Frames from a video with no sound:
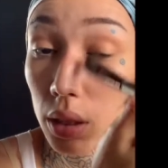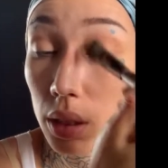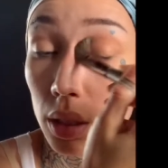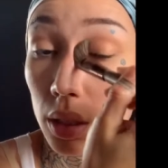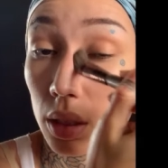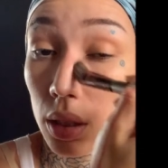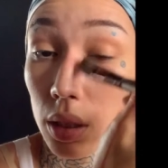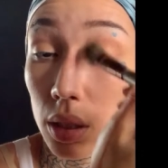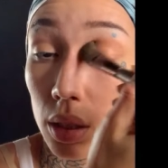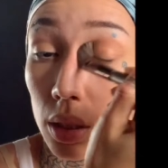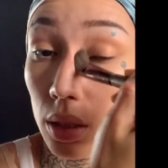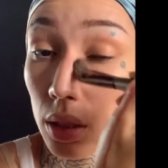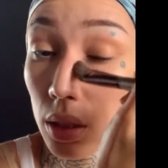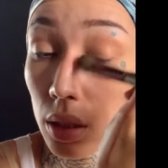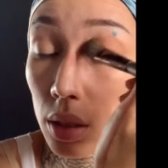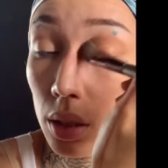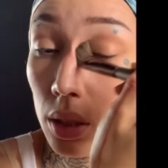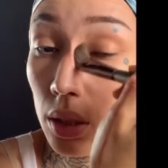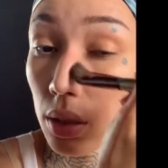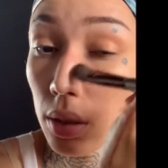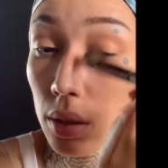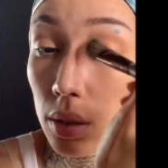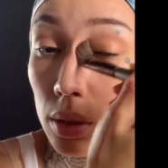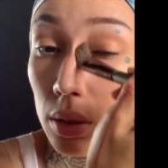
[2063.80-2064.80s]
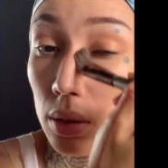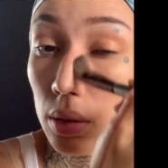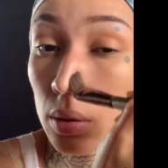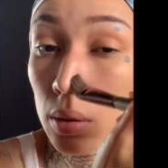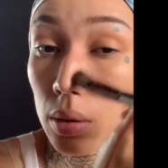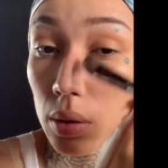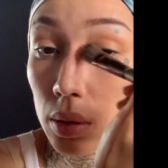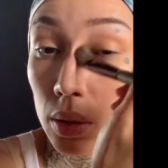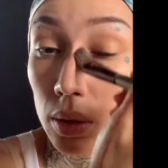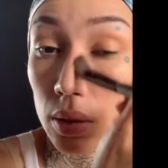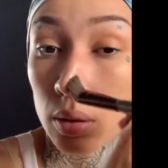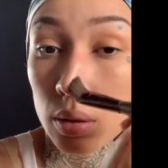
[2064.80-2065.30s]
But yeah, then I'll just bring it a
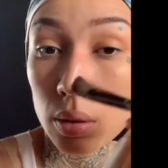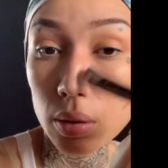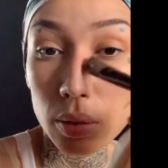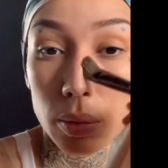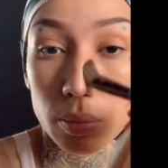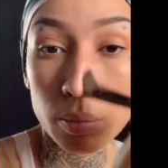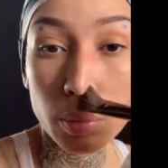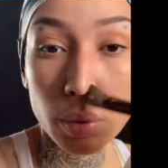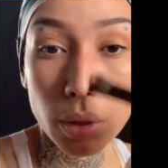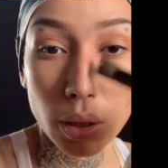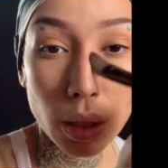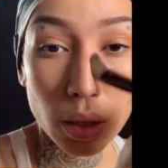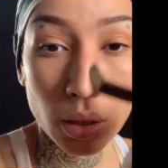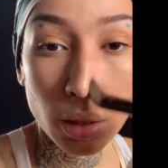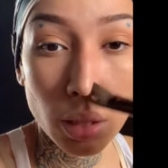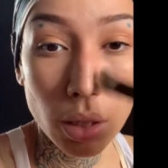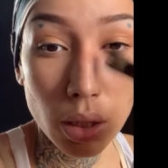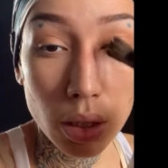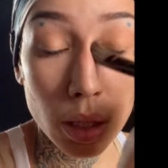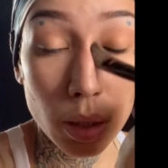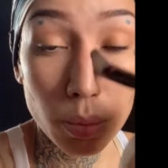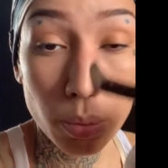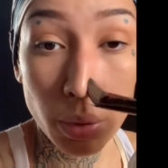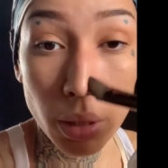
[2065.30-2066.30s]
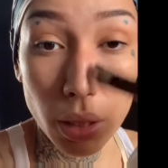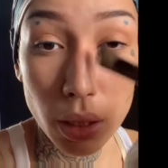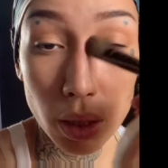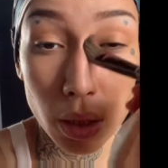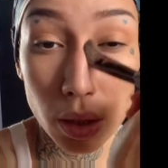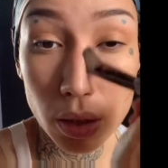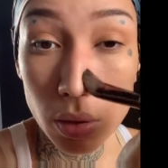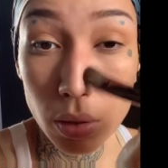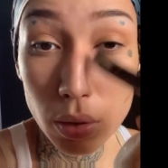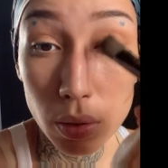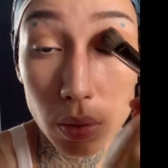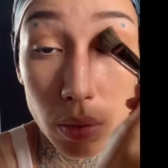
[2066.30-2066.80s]
little, blend it a
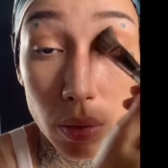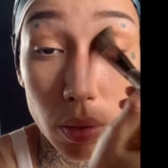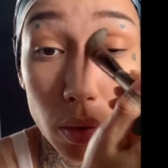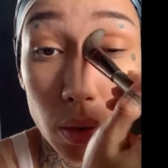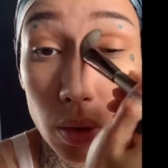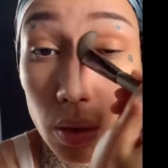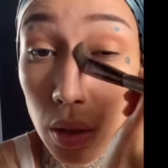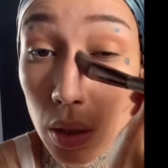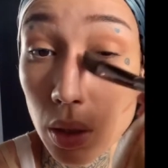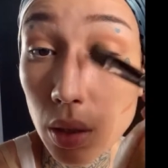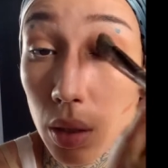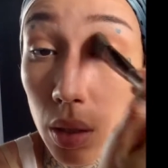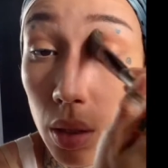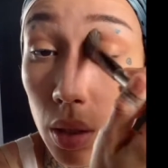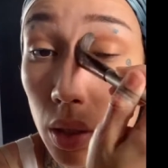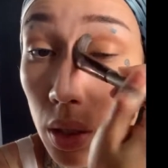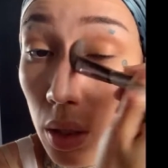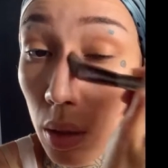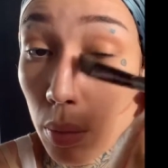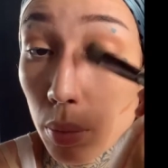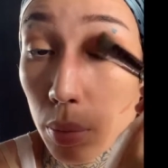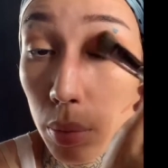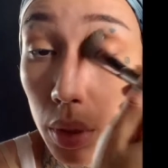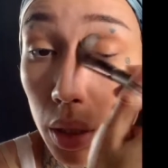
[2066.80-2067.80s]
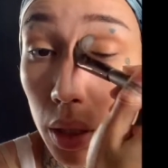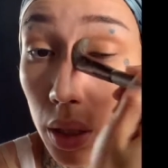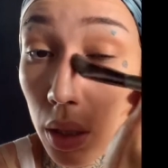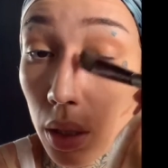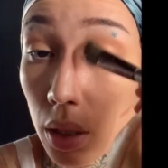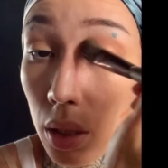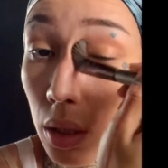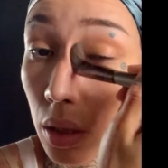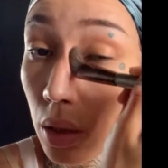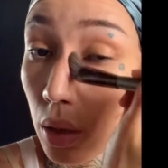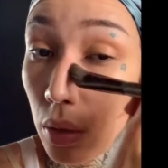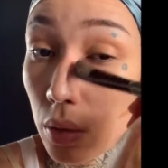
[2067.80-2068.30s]
little down if it's a little
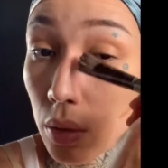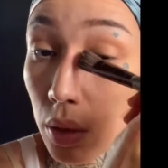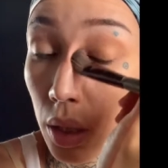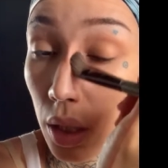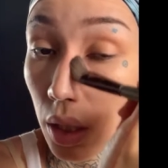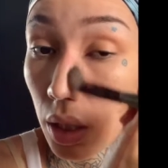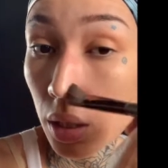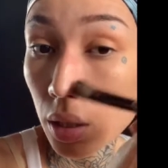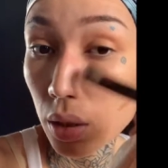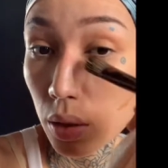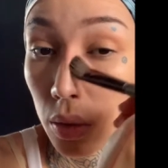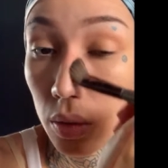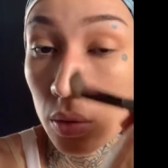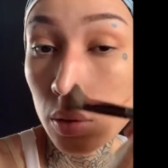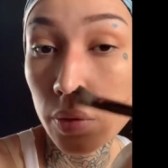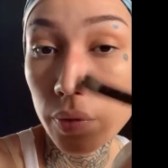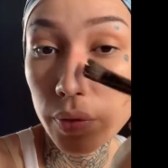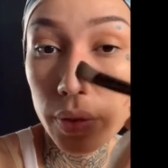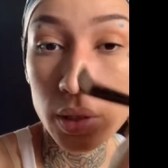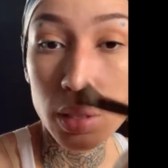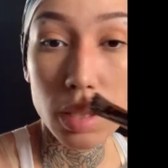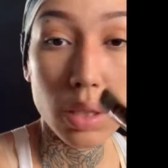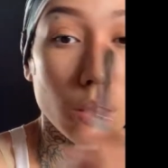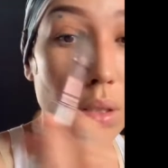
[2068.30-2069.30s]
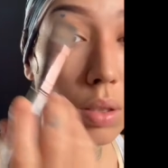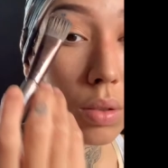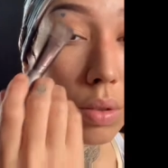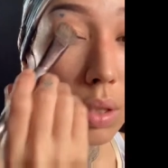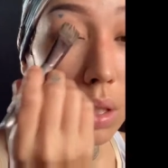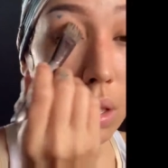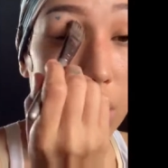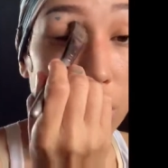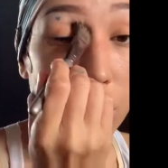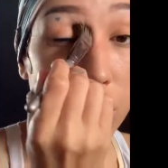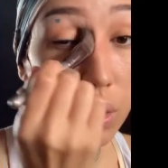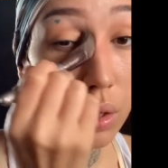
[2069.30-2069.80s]
extra. My nose bar.
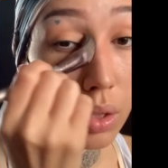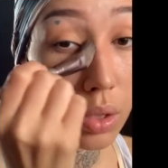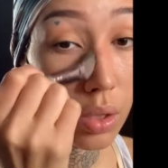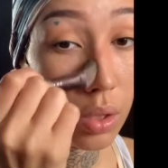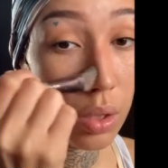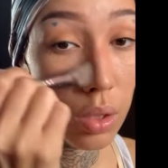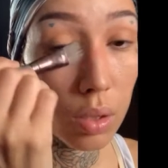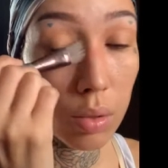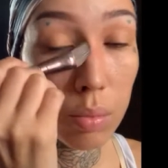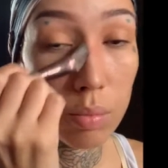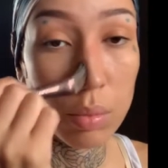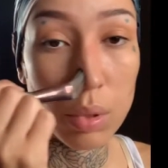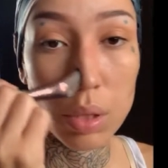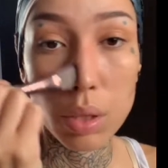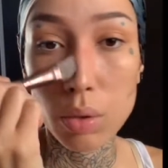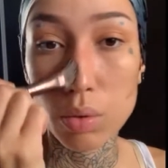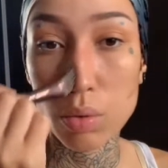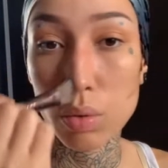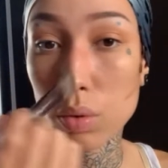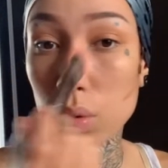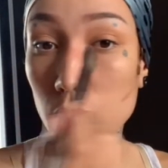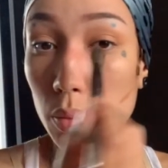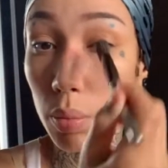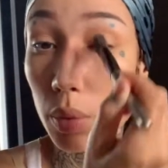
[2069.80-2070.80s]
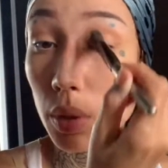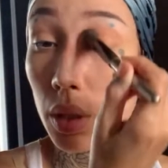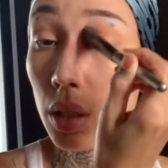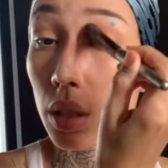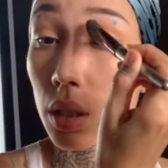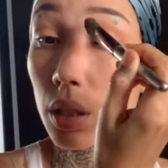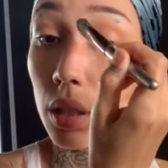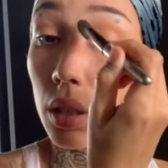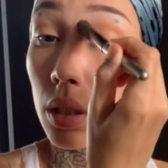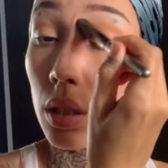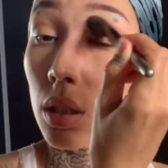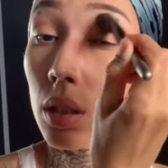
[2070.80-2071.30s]
I'm in my nose
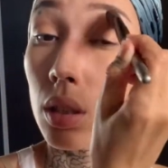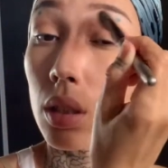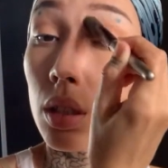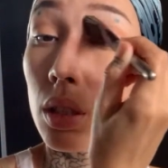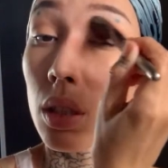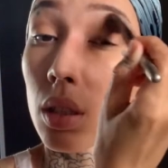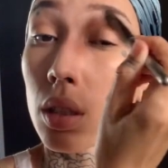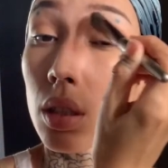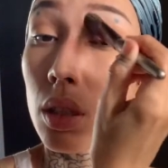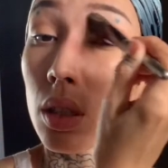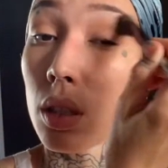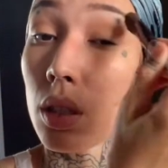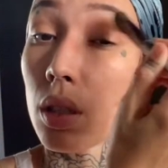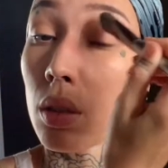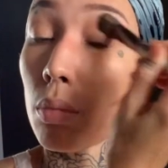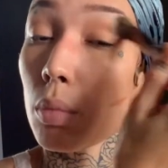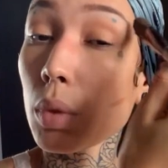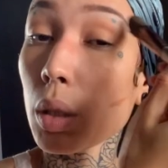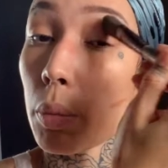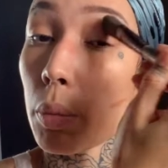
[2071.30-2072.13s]
bone. What's that bar?